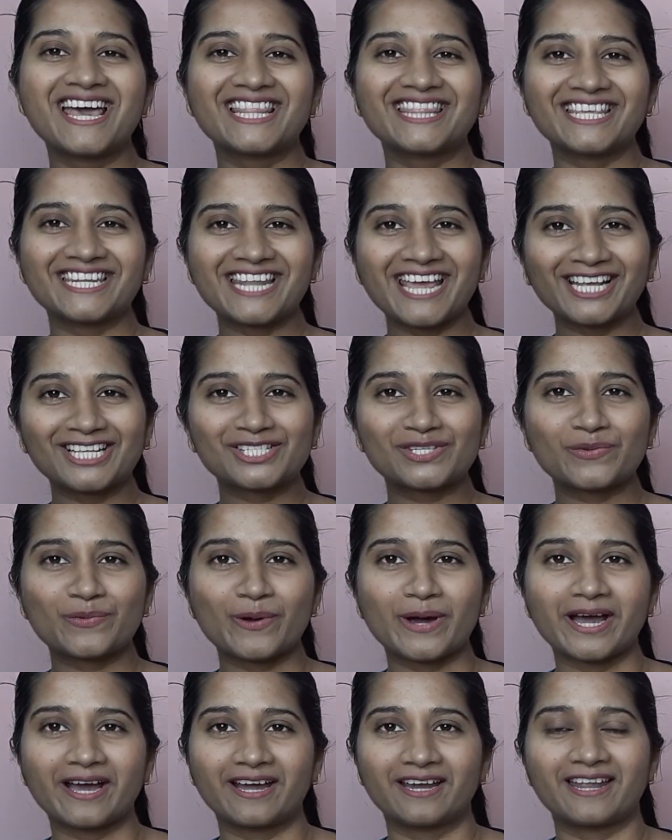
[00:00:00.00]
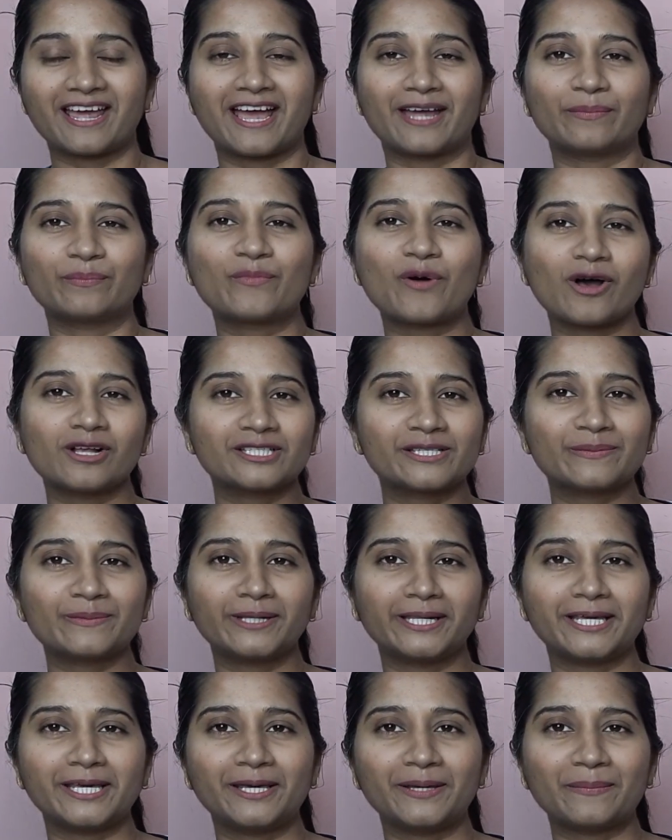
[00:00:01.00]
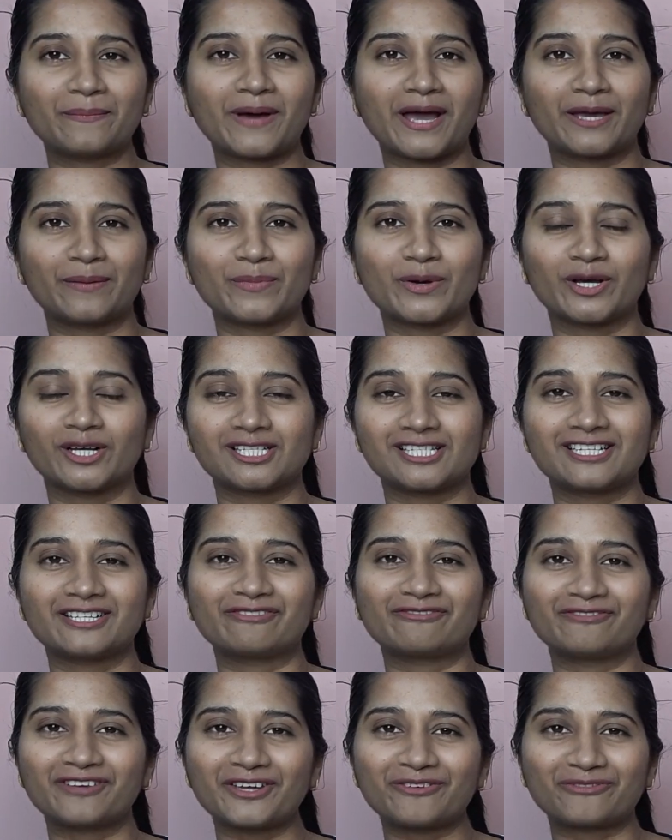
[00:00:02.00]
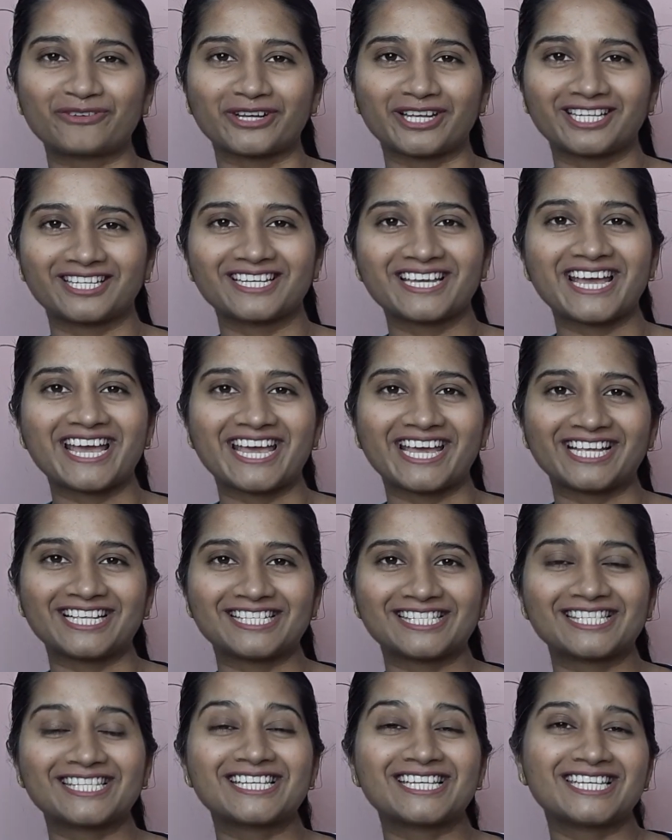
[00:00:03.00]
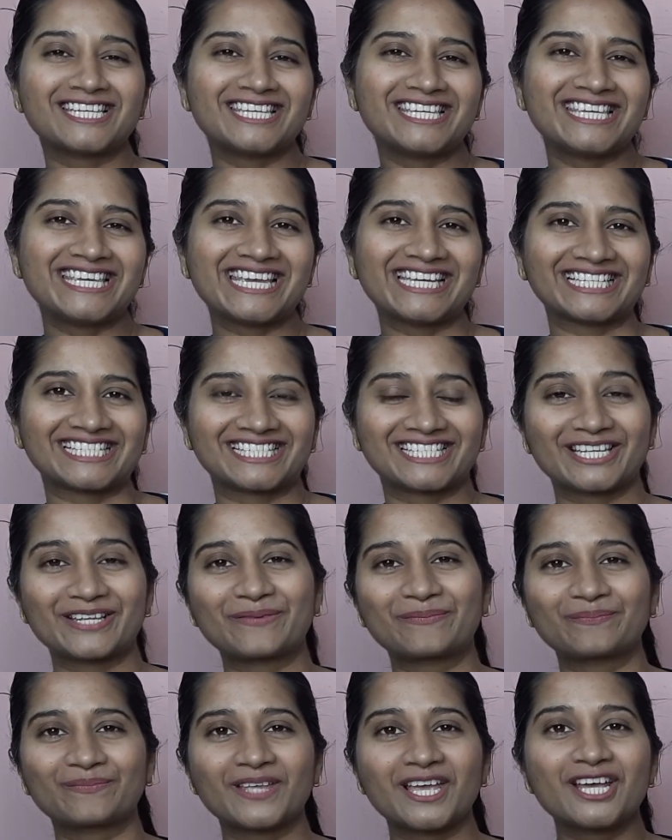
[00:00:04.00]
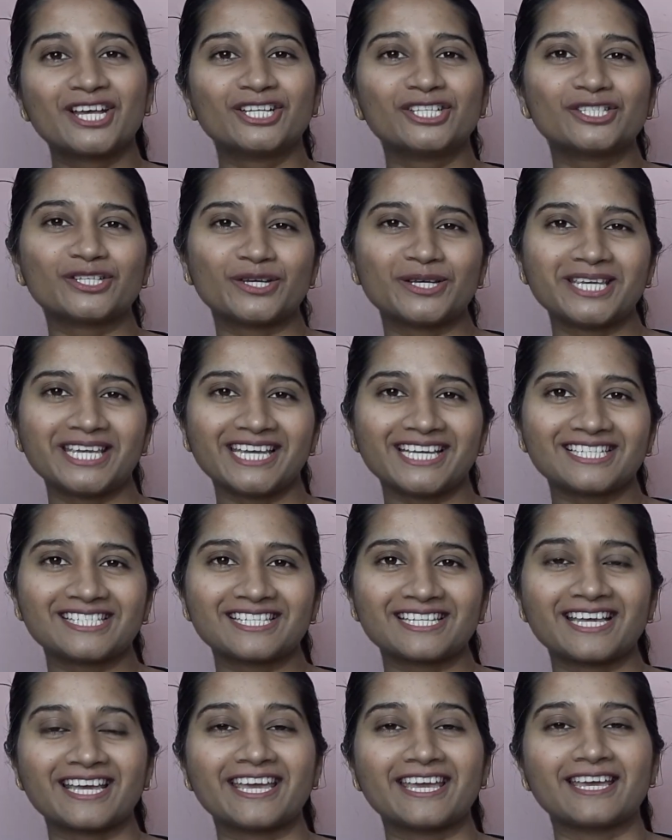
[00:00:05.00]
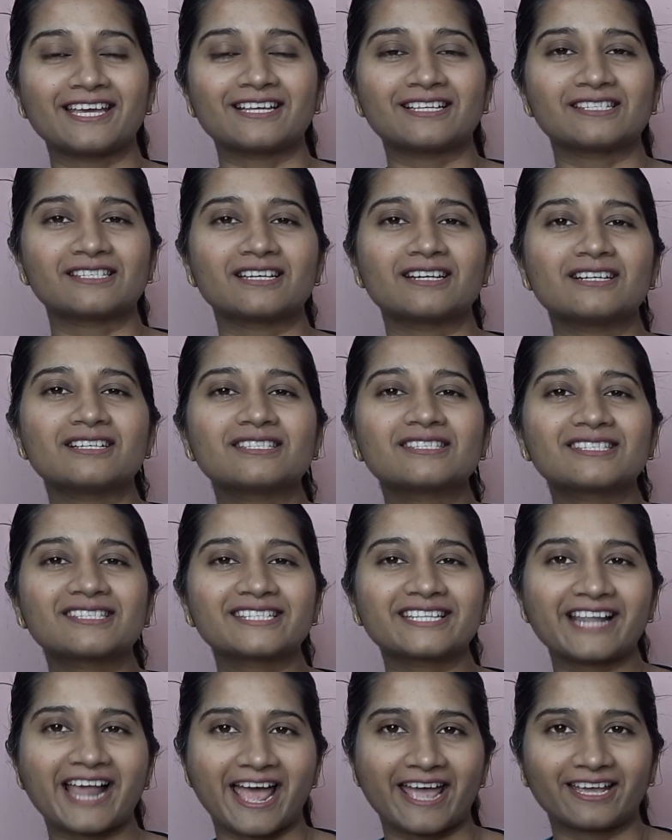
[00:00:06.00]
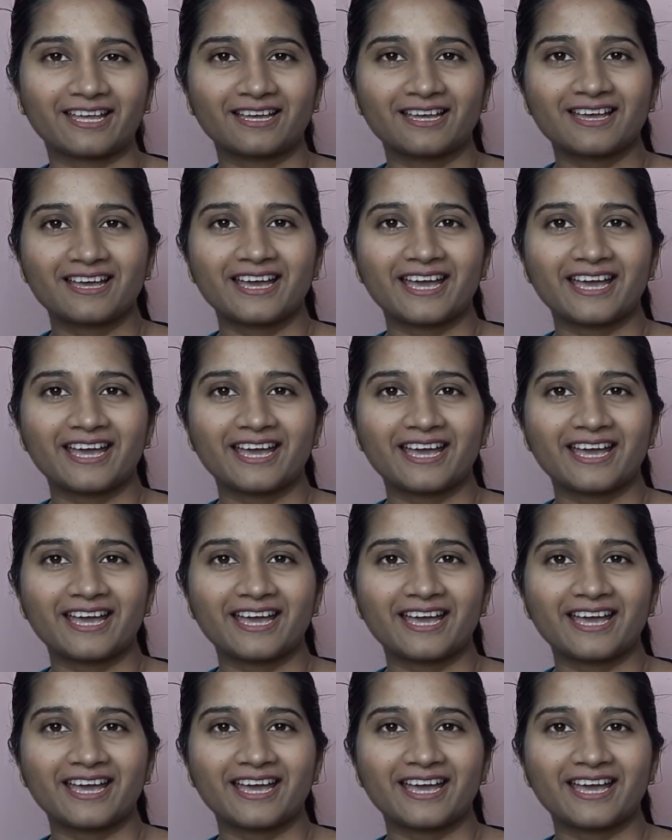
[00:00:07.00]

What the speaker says: The next word, and possibly my personal favorite, is yeet. So yeet is a slang.